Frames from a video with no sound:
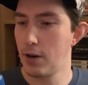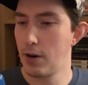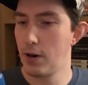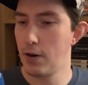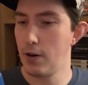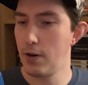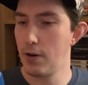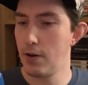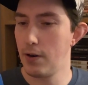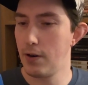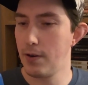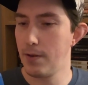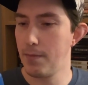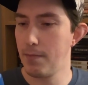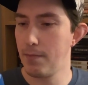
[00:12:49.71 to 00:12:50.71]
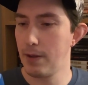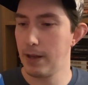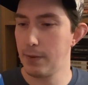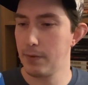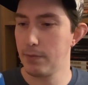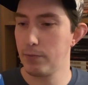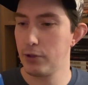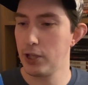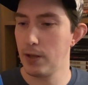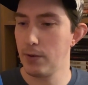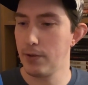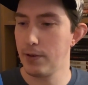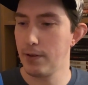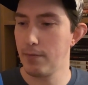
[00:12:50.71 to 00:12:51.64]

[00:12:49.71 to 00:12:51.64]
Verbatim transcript: her and like the children